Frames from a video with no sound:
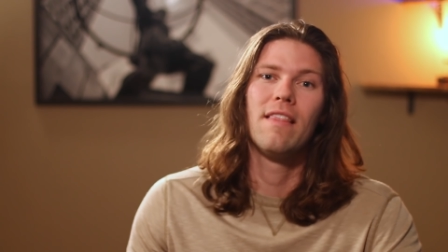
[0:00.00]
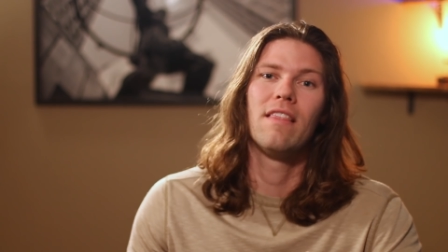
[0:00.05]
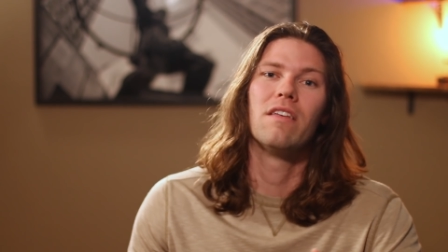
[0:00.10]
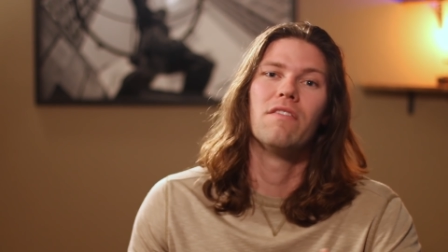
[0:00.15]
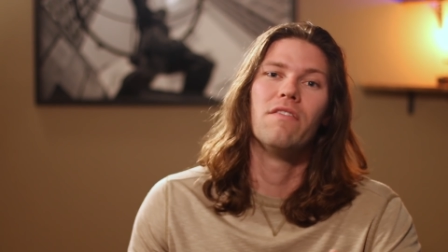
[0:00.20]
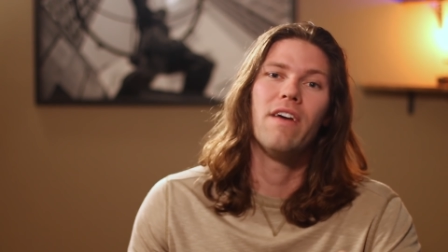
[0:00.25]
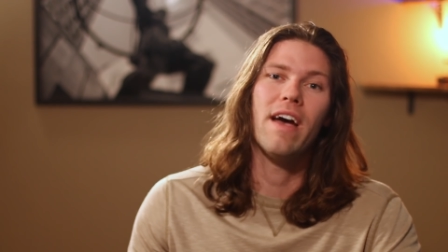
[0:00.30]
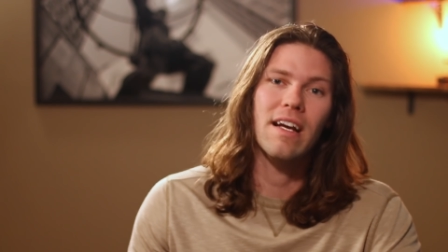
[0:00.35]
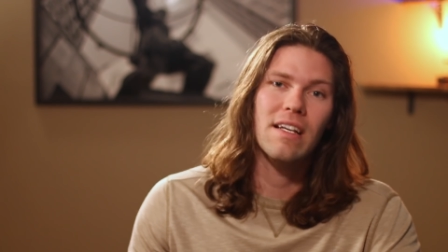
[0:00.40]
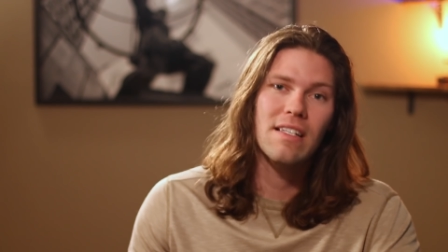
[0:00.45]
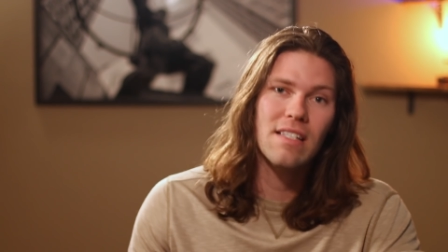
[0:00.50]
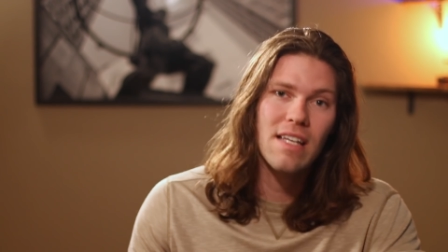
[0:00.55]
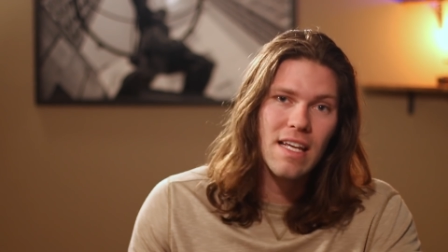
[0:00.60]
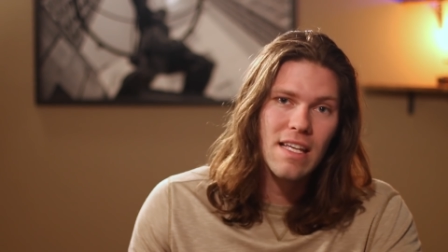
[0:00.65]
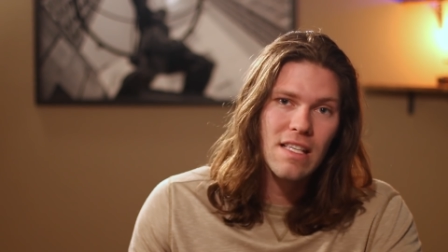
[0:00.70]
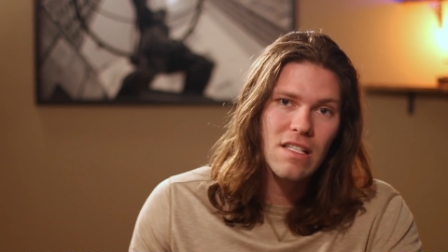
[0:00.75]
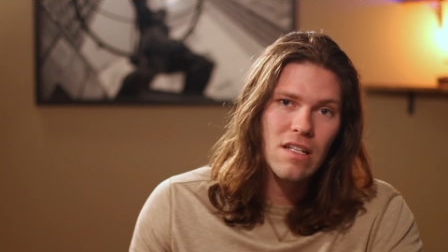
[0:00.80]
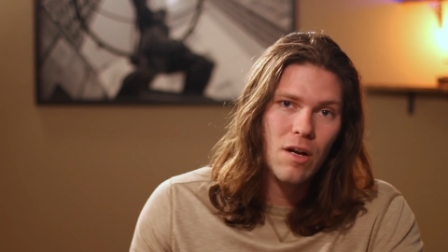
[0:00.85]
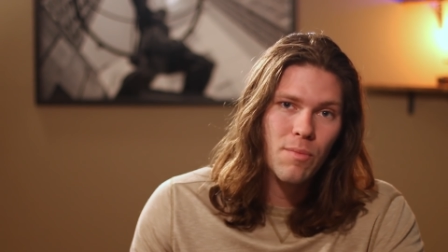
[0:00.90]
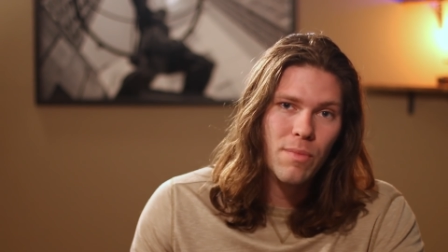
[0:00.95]
the
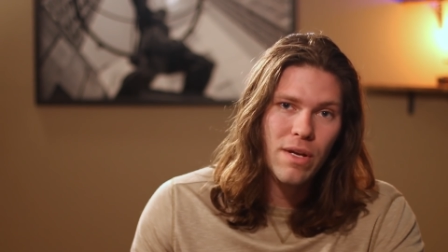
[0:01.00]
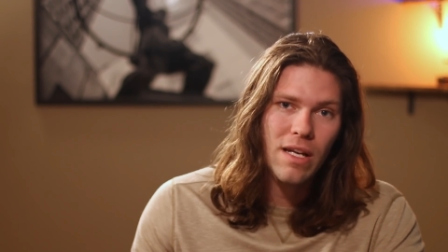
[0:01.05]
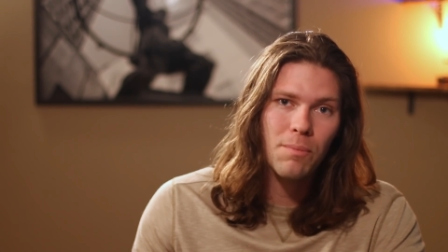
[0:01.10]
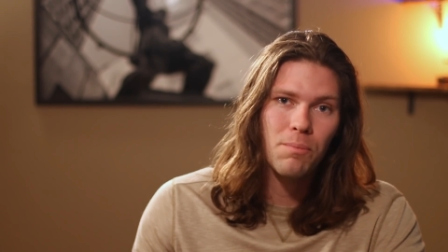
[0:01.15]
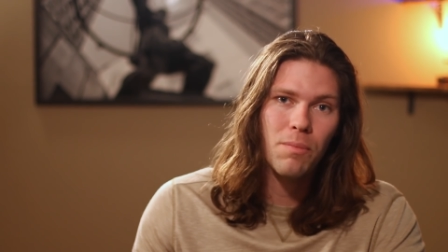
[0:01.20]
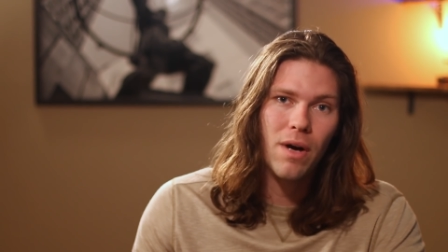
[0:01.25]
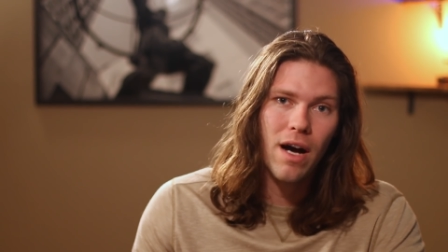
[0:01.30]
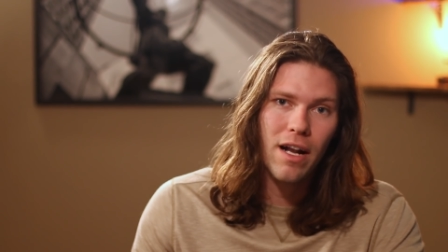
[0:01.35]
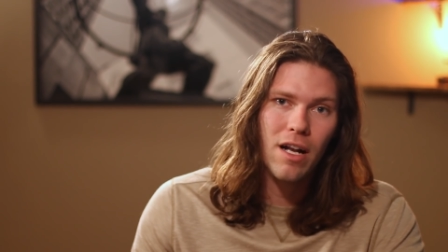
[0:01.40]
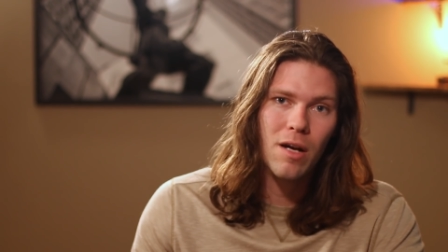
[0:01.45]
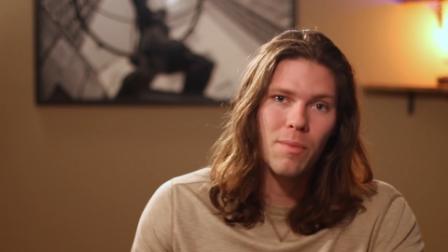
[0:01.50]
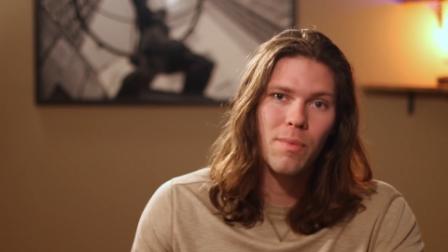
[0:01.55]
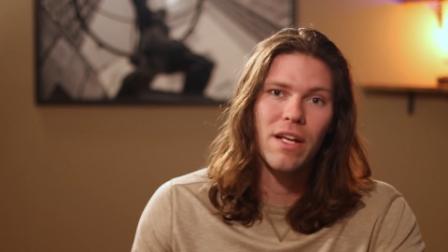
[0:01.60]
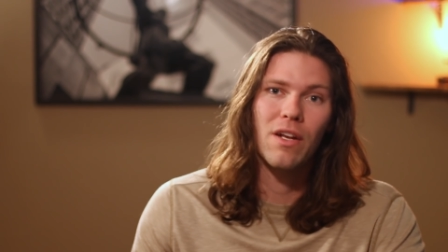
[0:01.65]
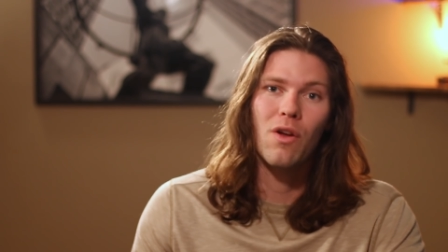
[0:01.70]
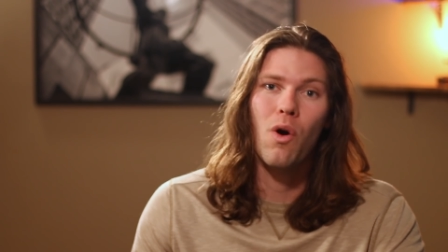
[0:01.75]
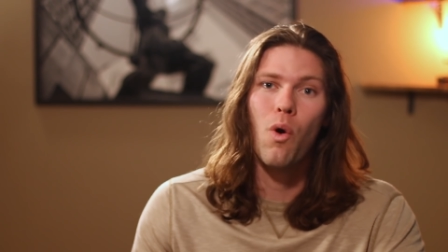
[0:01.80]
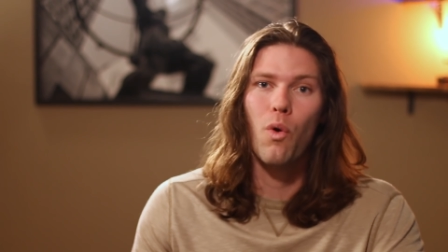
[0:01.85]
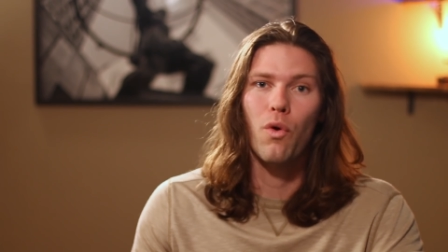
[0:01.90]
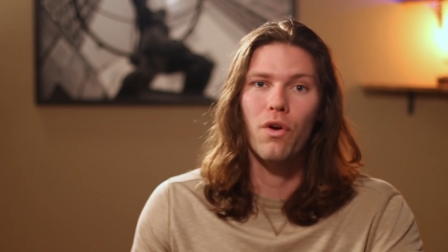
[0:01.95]
vaccines are being bought up
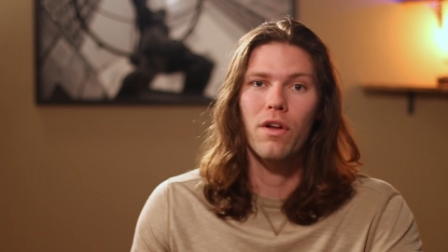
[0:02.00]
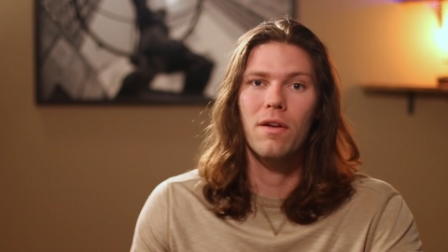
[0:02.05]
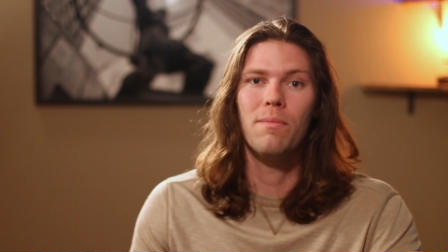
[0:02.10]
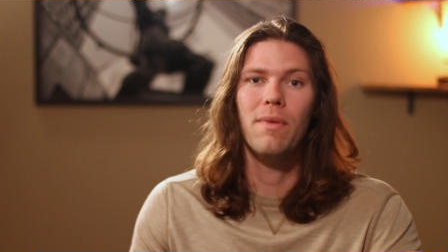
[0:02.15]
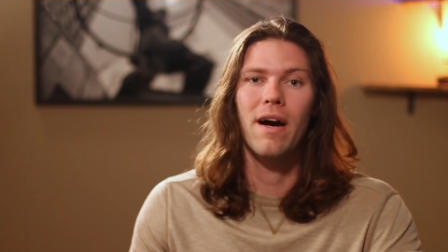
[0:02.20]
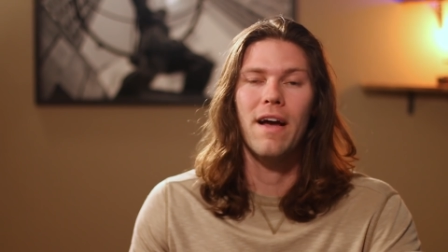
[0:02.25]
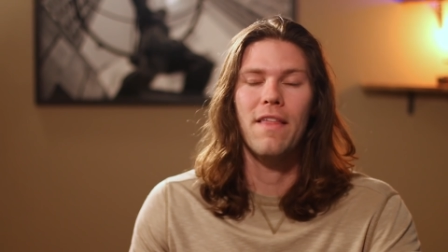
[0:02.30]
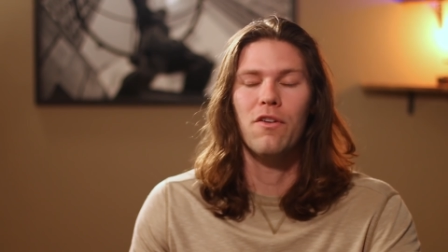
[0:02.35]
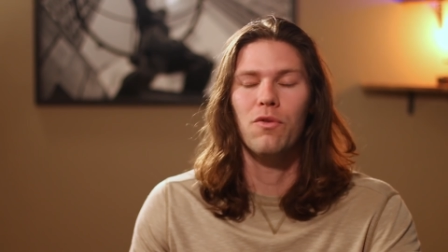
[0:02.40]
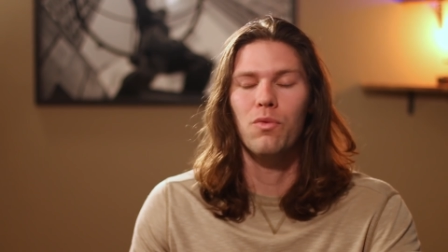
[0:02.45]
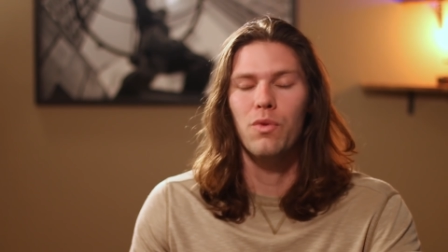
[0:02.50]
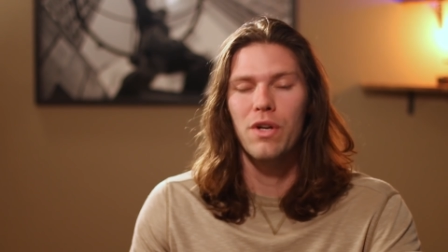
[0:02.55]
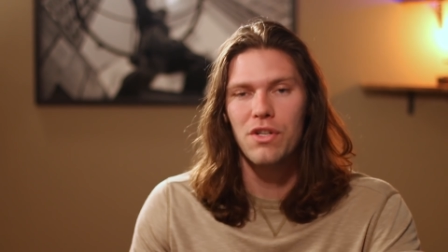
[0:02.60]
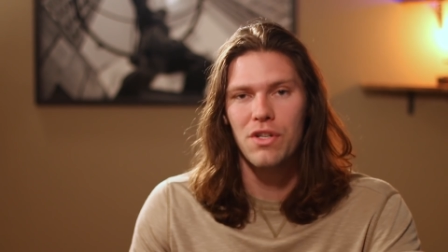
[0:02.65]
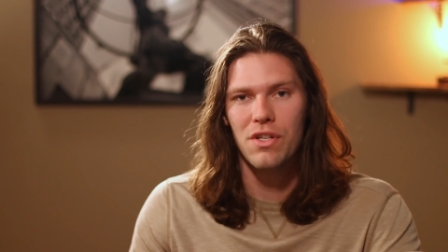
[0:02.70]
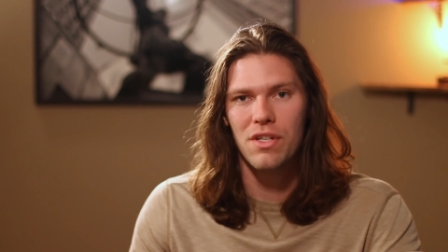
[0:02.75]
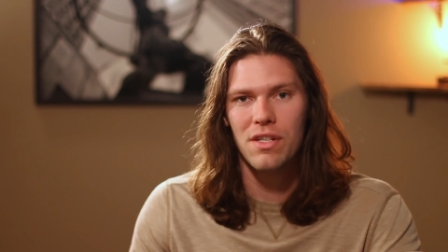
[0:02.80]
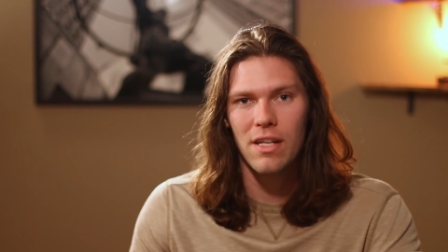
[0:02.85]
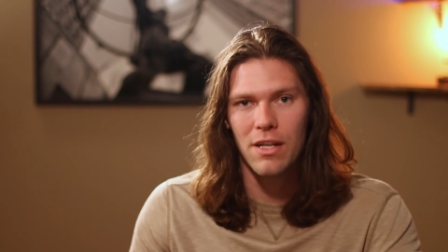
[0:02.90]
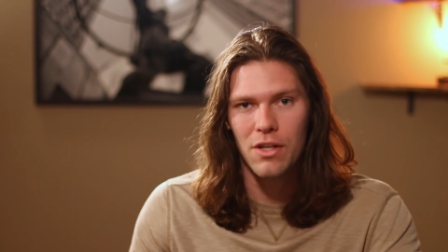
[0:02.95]
and hoarded by the
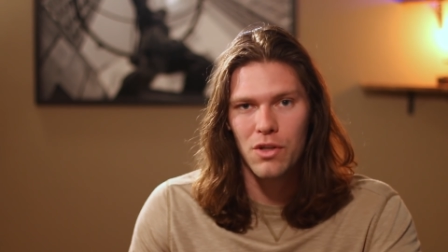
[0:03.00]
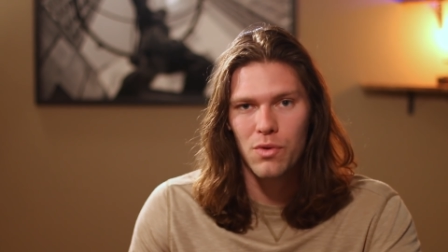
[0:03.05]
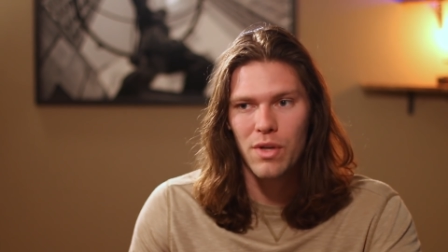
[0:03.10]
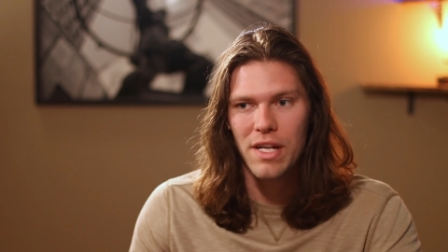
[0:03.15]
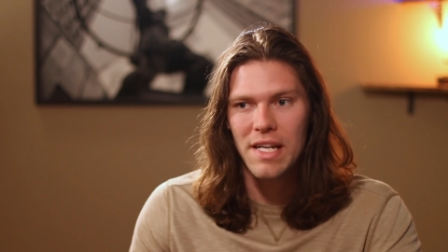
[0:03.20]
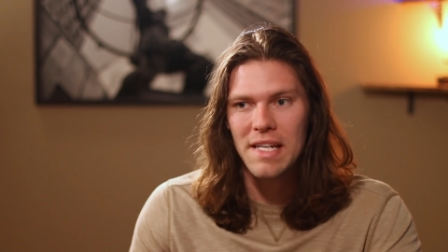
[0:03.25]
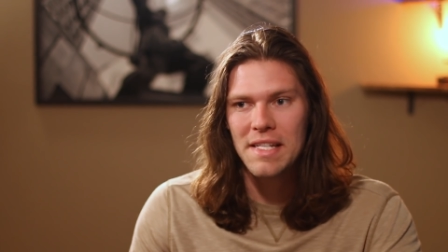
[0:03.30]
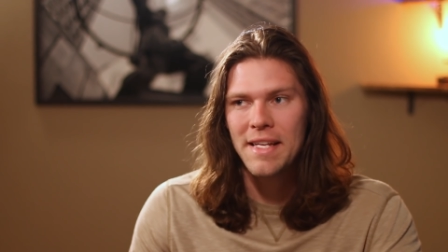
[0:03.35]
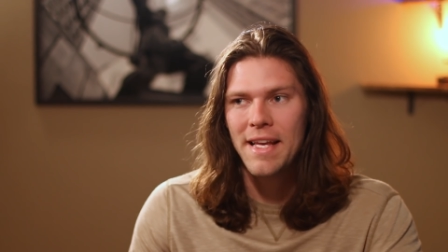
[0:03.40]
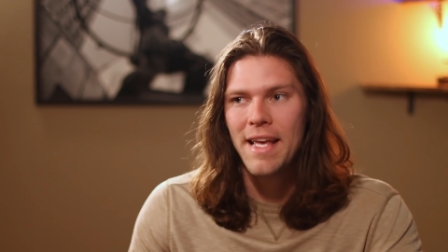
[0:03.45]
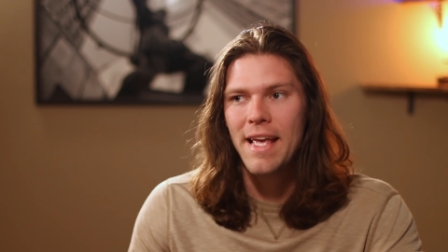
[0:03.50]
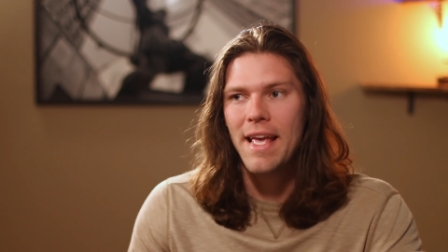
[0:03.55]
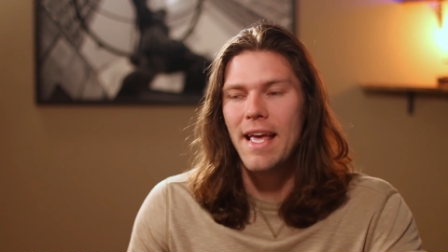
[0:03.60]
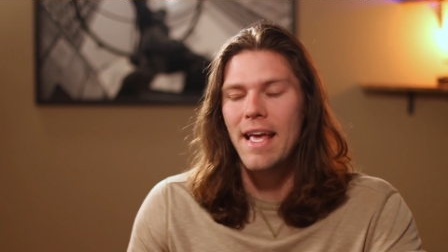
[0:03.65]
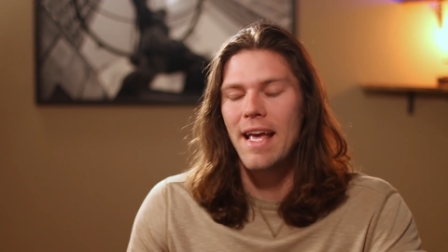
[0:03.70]
richest countries